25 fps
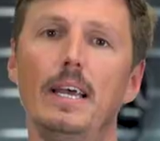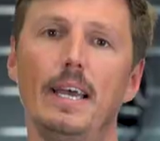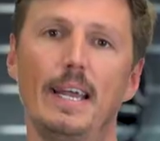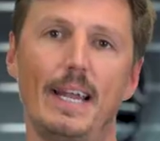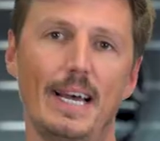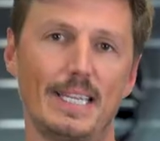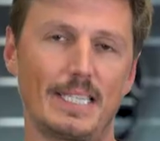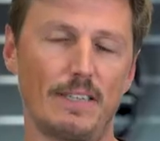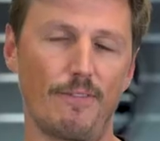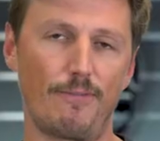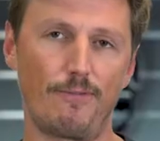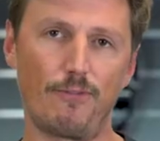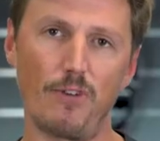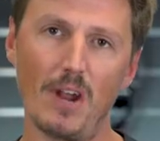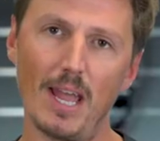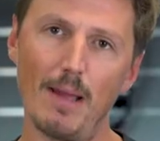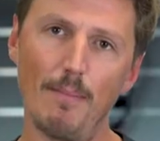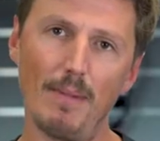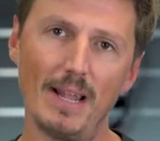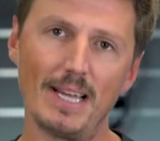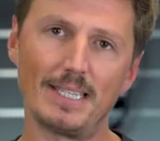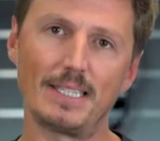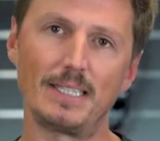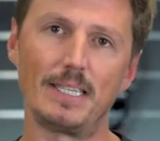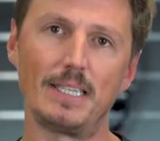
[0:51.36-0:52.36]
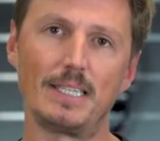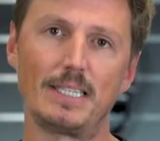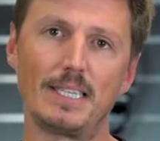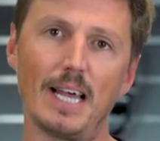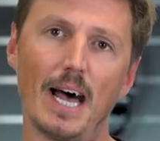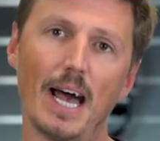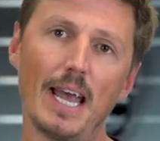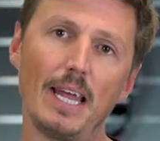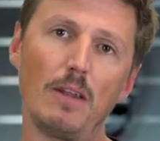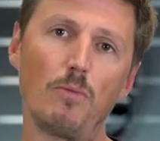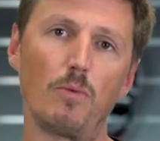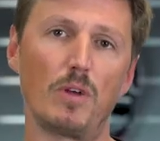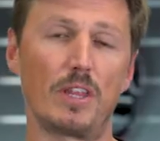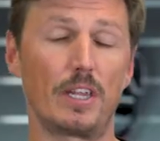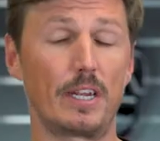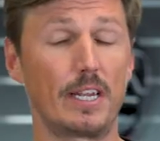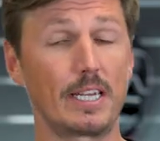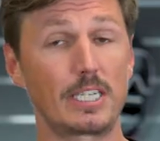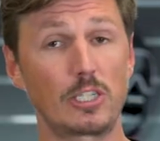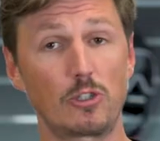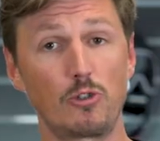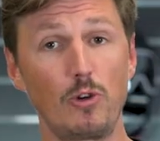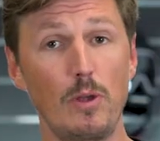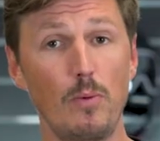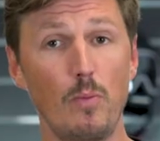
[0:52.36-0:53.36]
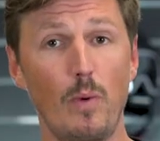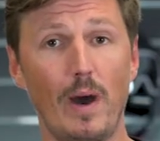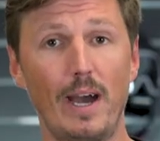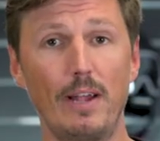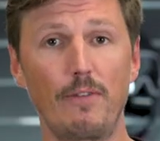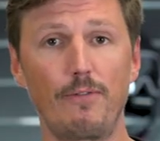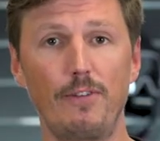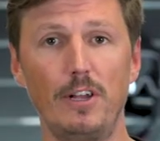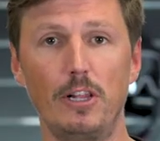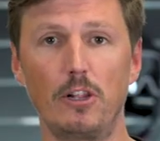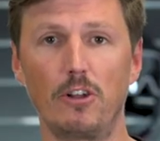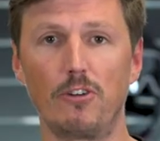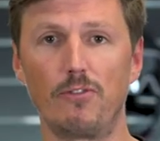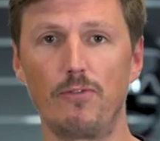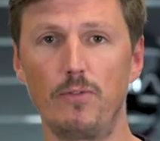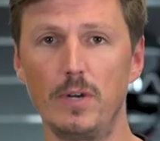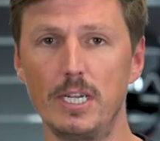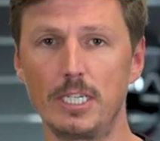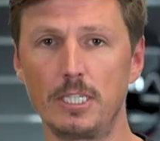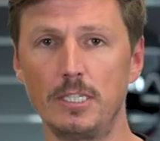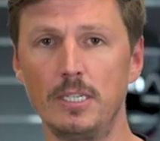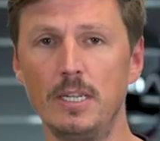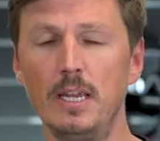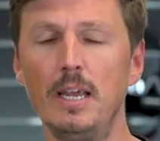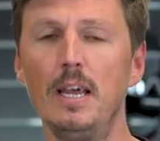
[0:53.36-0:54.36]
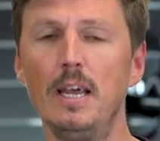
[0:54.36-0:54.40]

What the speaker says: It has a frameless design with an extreme wide field of vision,